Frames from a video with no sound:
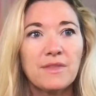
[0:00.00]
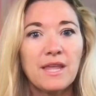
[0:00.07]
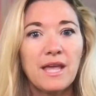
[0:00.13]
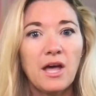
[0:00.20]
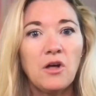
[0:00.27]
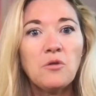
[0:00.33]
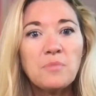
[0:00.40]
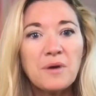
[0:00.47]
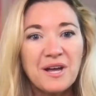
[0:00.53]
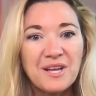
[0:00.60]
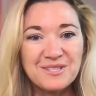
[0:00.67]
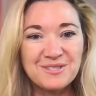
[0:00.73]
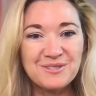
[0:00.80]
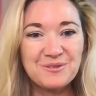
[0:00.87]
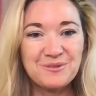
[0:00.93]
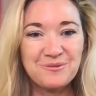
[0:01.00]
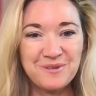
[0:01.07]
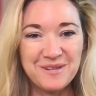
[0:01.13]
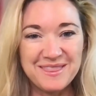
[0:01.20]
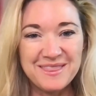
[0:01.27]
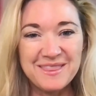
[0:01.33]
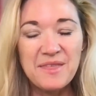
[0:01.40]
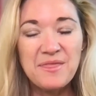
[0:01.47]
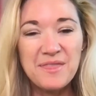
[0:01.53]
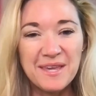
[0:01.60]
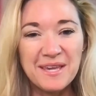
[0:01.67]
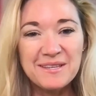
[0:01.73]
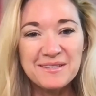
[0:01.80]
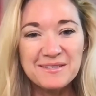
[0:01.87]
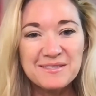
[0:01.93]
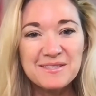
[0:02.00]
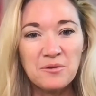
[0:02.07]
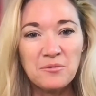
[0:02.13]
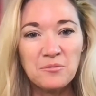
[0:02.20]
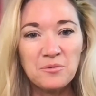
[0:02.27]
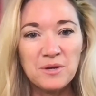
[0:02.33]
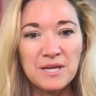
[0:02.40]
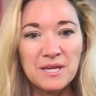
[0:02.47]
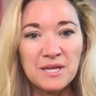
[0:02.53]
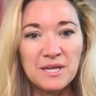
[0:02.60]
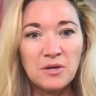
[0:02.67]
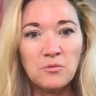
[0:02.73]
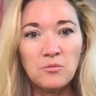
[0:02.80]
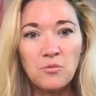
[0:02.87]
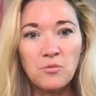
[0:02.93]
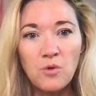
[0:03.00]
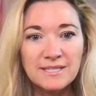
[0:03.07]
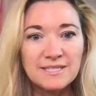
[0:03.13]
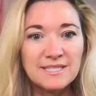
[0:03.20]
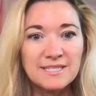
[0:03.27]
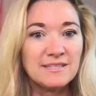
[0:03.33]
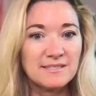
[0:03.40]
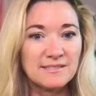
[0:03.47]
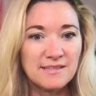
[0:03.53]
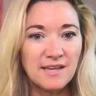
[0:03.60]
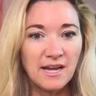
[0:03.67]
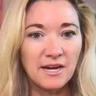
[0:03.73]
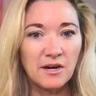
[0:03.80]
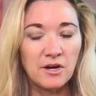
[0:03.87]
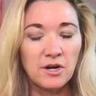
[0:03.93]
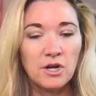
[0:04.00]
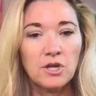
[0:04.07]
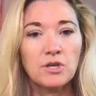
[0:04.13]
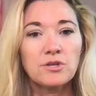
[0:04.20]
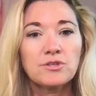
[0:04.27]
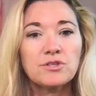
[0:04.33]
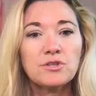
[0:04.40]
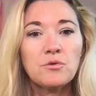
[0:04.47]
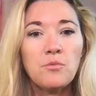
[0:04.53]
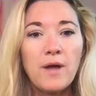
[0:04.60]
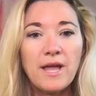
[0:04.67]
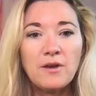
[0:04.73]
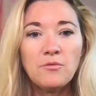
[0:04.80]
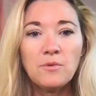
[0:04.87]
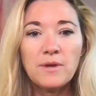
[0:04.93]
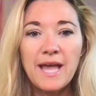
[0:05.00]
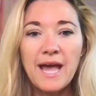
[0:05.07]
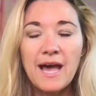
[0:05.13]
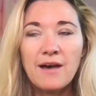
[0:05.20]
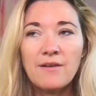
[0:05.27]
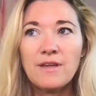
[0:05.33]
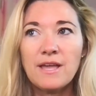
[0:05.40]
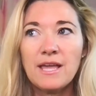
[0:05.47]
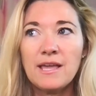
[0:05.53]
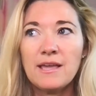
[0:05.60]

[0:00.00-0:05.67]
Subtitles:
help us with the things that we want and desire. So when we have